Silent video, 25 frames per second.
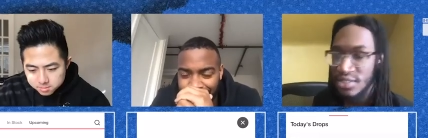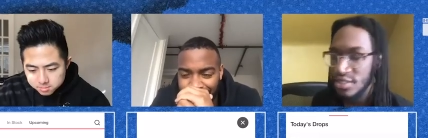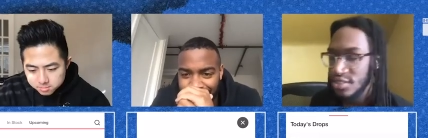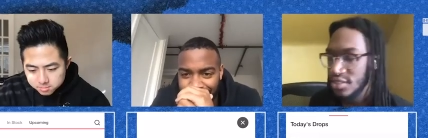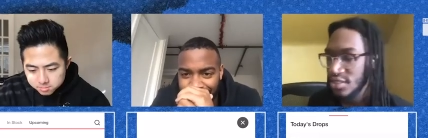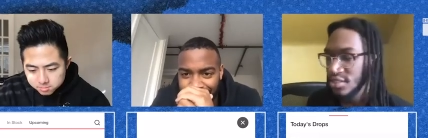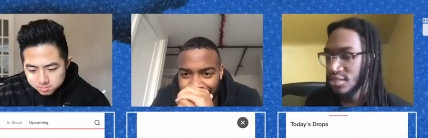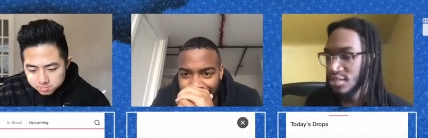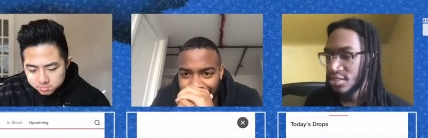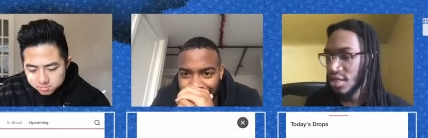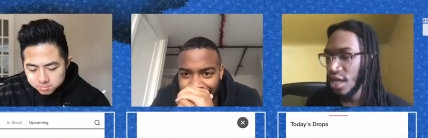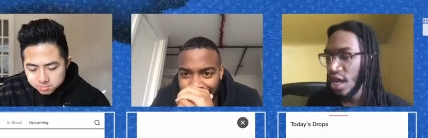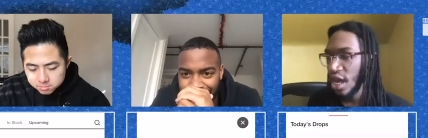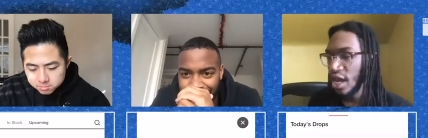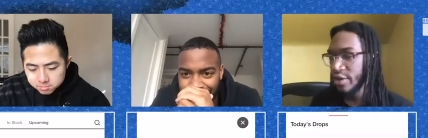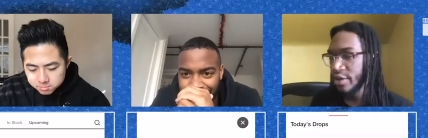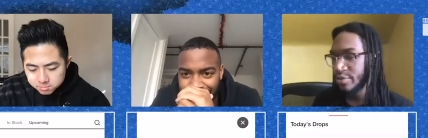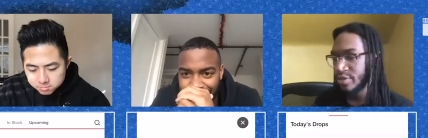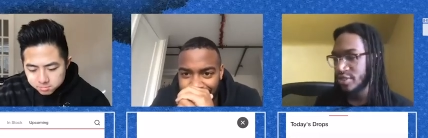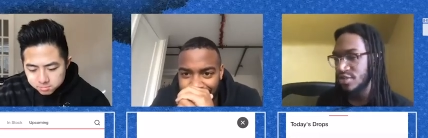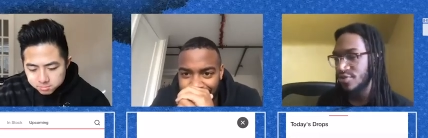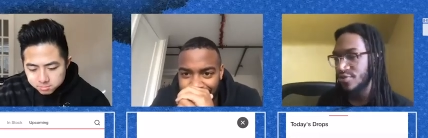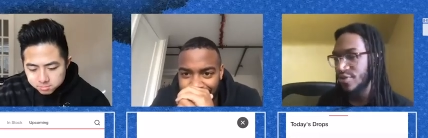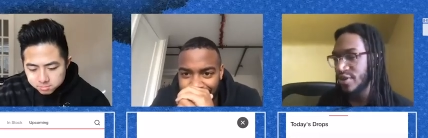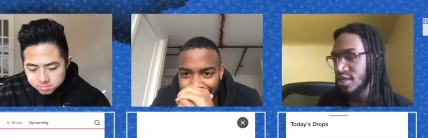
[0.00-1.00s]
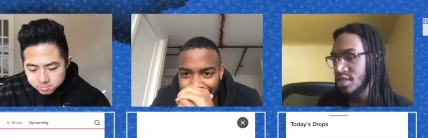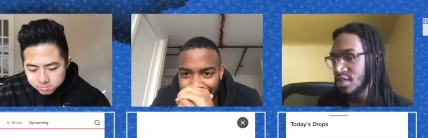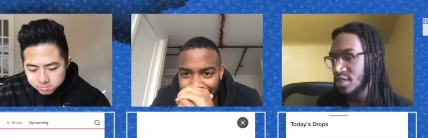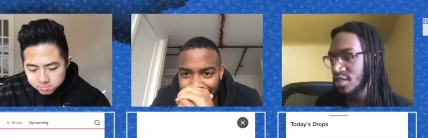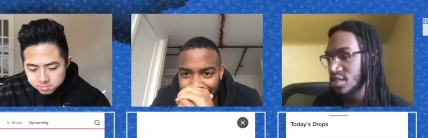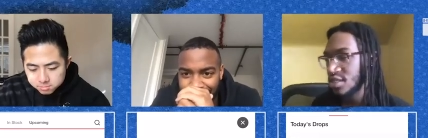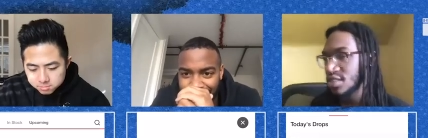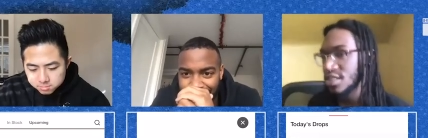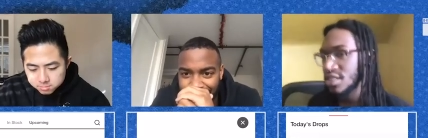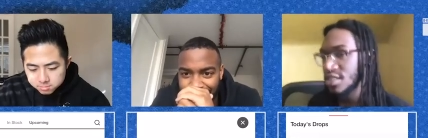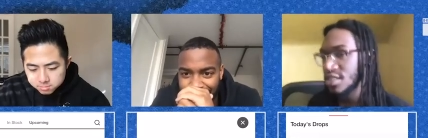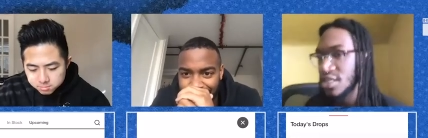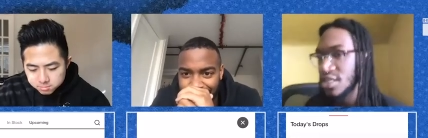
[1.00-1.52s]
Speaker 1: 100 mm-hmm. percent ready.
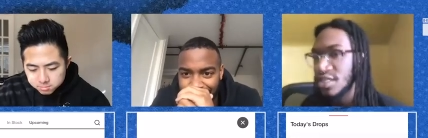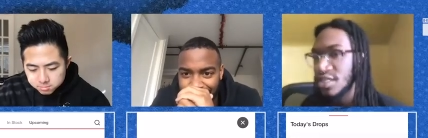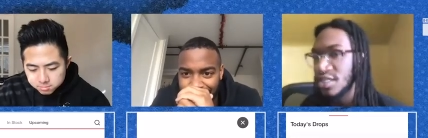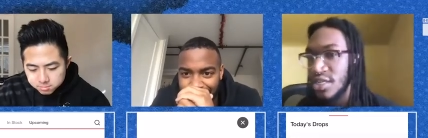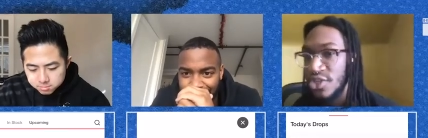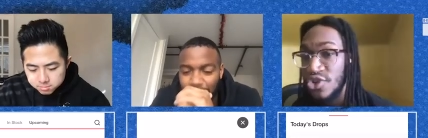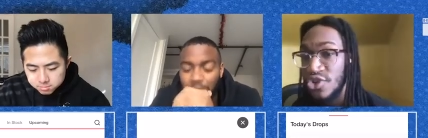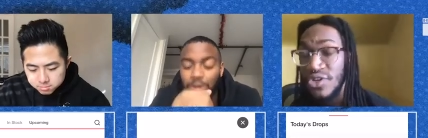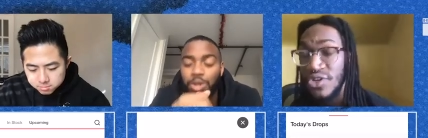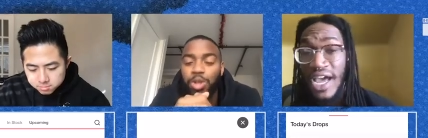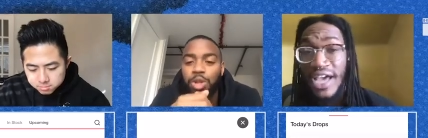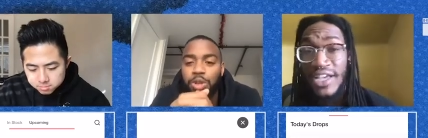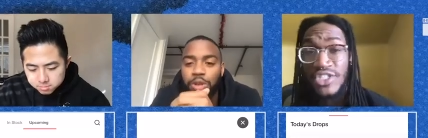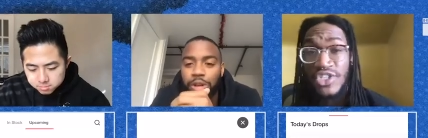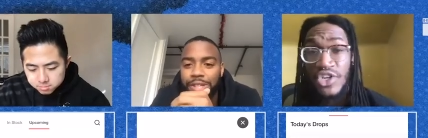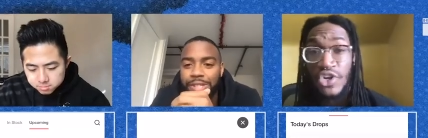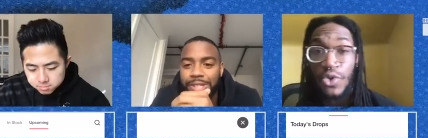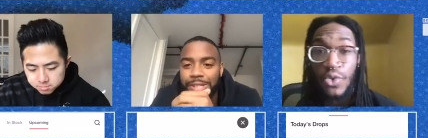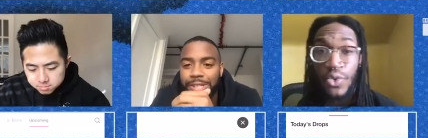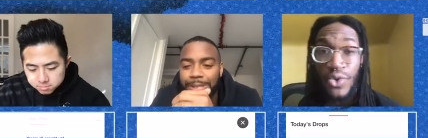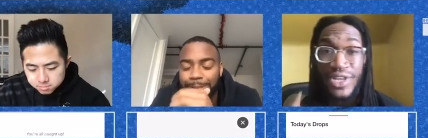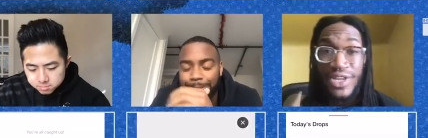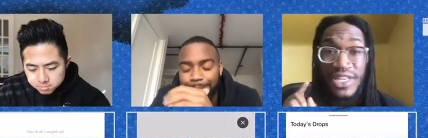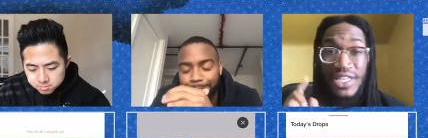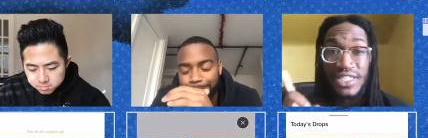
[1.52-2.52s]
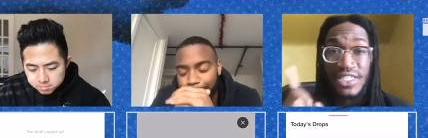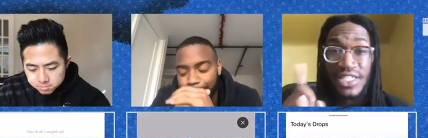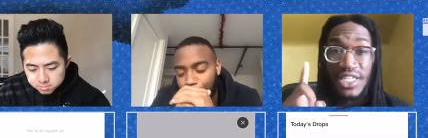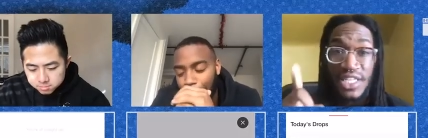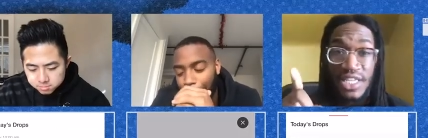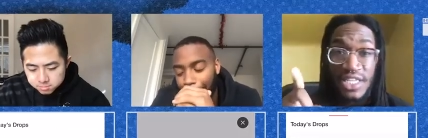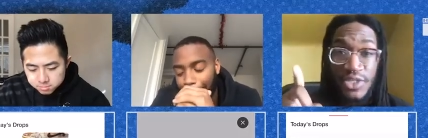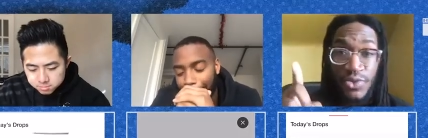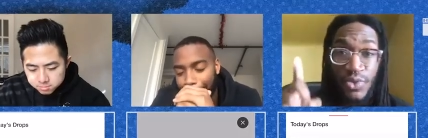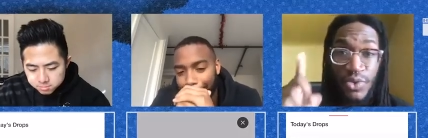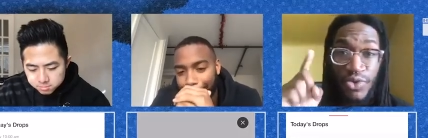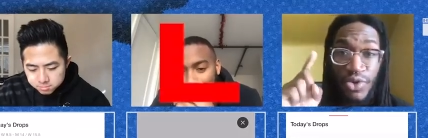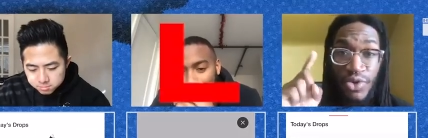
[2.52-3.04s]
You guys are a witness to this.
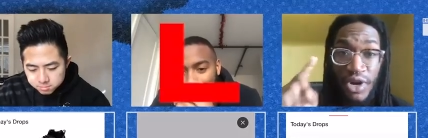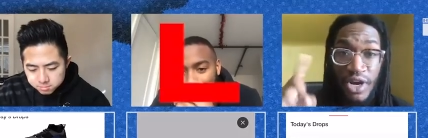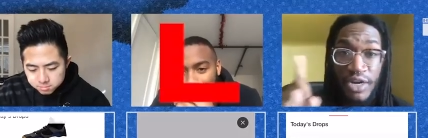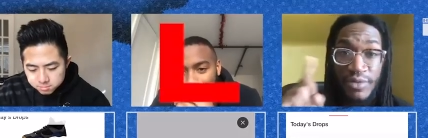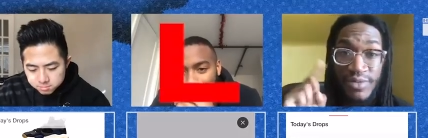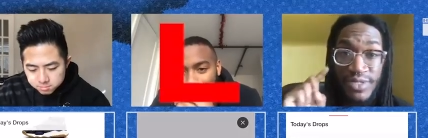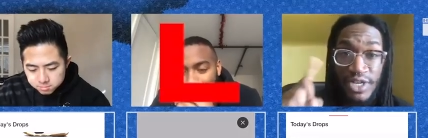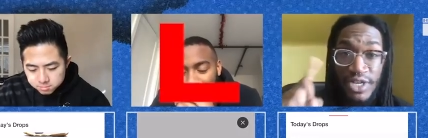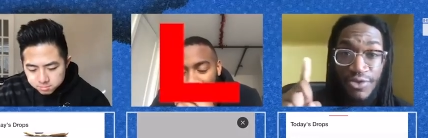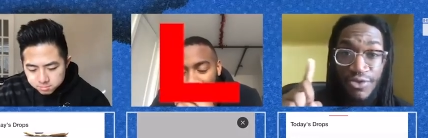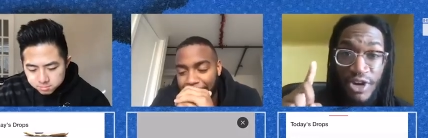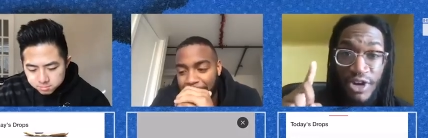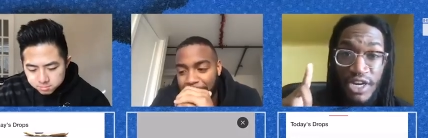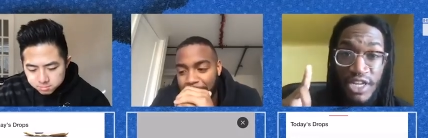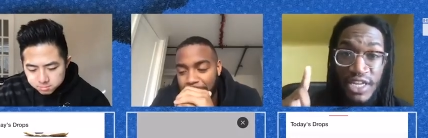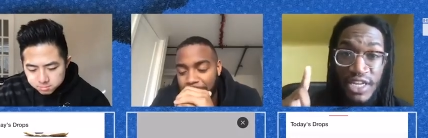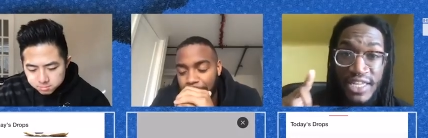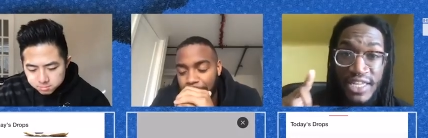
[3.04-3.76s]
We were 100 percent ready,